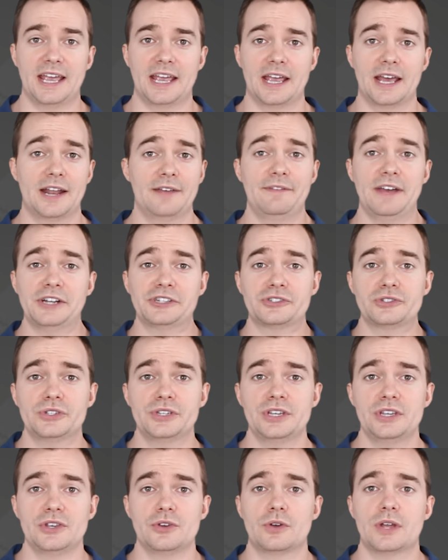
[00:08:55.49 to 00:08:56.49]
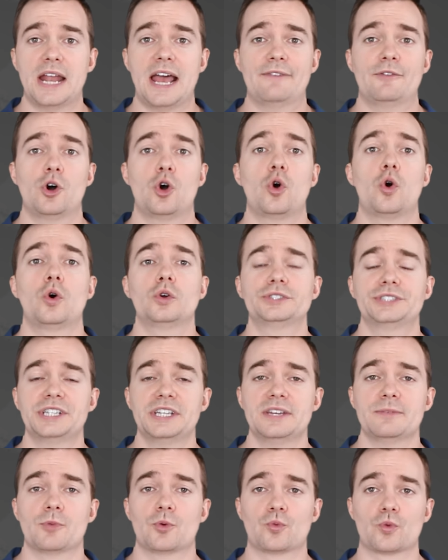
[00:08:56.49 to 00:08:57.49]
And eventually, you can have a whole
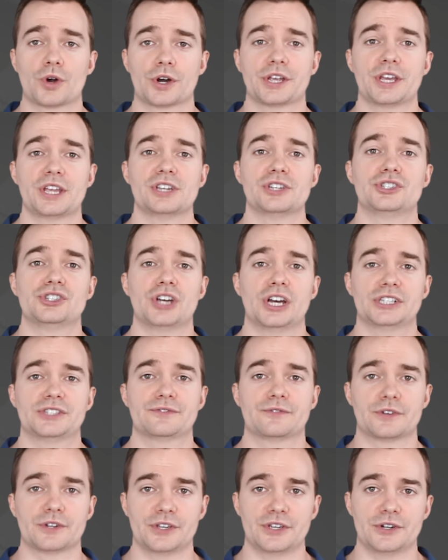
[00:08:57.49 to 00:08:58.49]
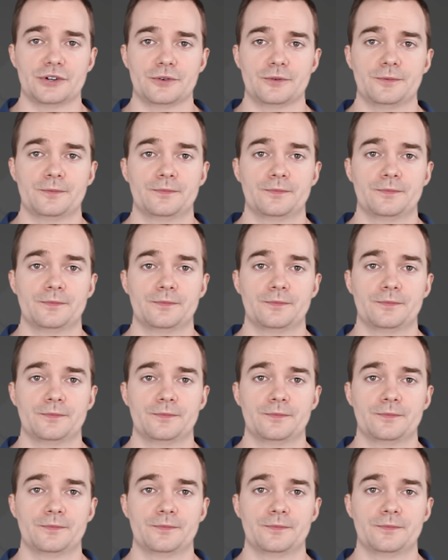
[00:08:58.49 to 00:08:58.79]
team working just for you.